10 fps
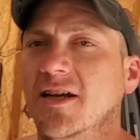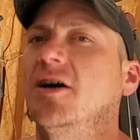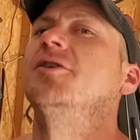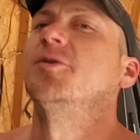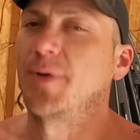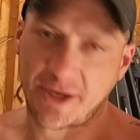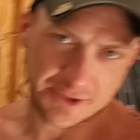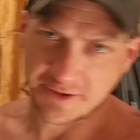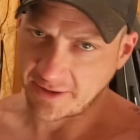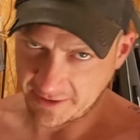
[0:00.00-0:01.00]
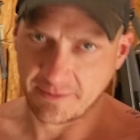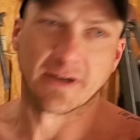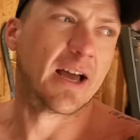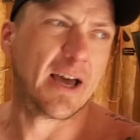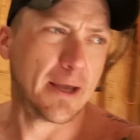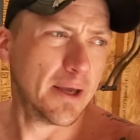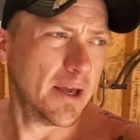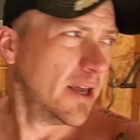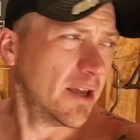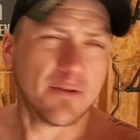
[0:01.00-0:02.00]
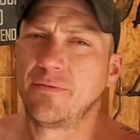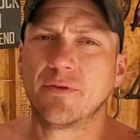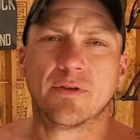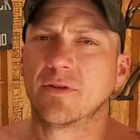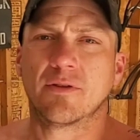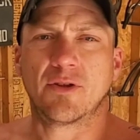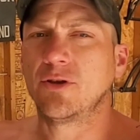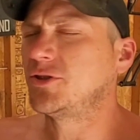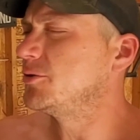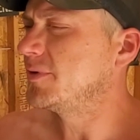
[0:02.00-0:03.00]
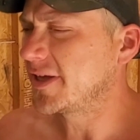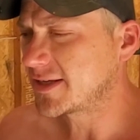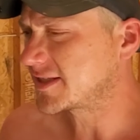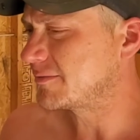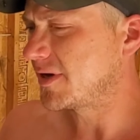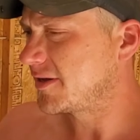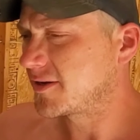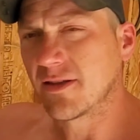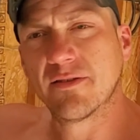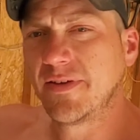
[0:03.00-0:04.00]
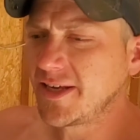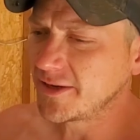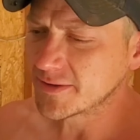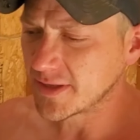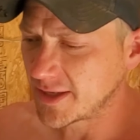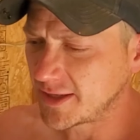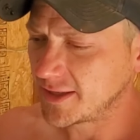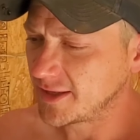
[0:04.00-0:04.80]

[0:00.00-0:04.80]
100 pictures to this one guy. YouTube links to all the videos on it.